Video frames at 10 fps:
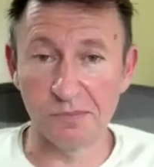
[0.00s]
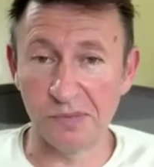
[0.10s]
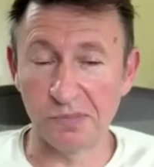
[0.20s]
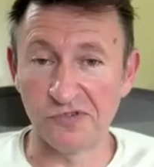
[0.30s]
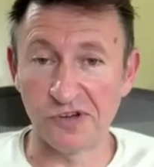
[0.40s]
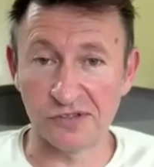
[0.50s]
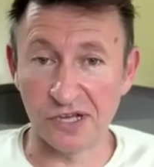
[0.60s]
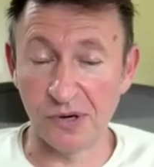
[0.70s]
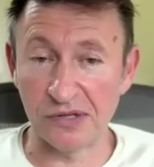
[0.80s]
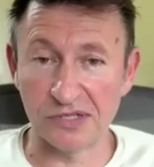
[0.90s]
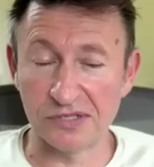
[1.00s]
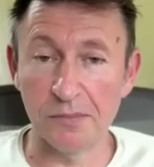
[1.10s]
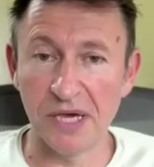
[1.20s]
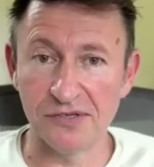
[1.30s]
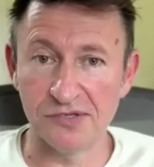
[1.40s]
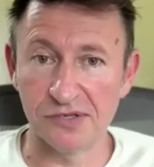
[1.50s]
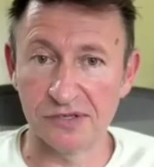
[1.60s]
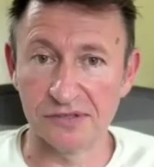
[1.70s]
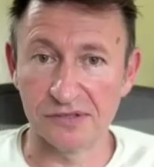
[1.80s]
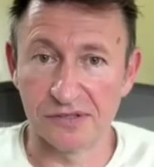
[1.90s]
People felt like, wow, that's
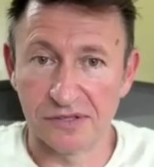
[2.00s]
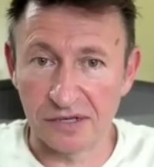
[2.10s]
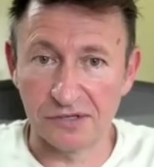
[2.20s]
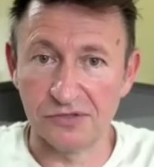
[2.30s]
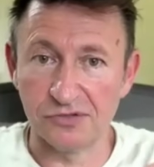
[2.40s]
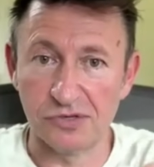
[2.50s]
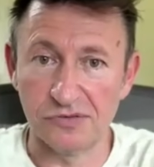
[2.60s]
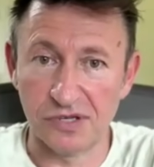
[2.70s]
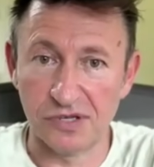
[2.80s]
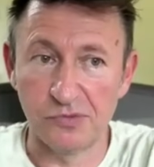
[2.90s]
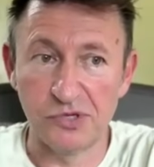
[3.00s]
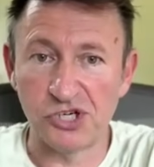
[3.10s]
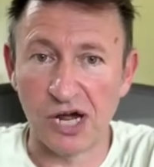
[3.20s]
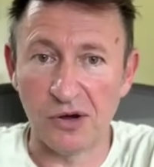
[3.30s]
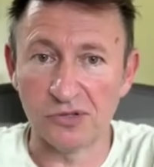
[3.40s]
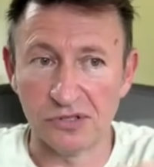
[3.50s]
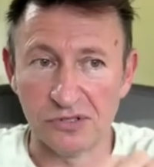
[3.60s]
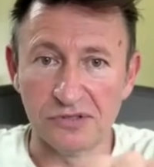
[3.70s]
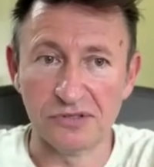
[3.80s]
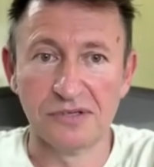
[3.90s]
amazing that I could sort of like reach out
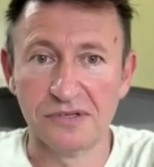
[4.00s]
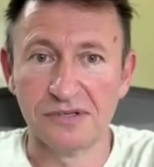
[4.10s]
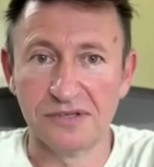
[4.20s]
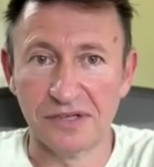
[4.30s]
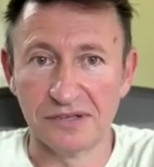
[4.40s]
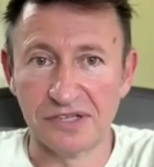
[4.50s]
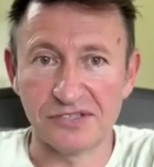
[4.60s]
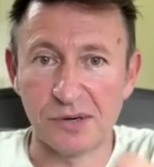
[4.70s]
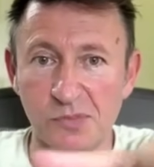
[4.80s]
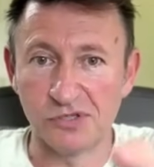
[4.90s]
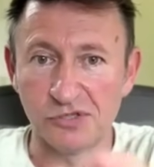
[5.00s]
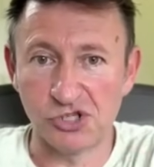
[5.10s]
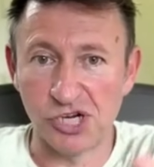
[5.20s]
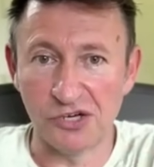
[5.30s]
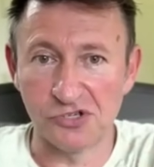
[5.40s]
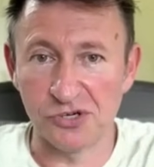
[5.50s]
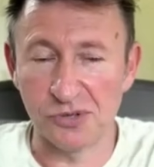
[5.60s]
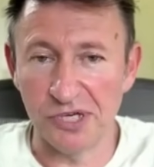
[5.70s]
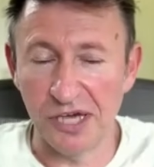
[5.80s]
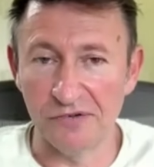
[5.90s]
and get someone to change their
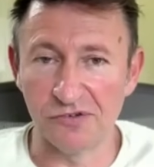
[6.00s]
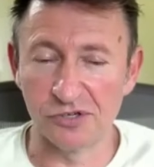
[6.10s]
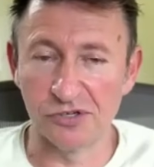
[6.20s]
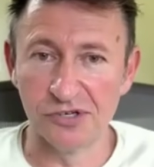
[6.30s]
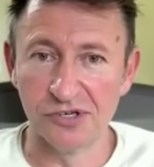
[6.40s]
behavior.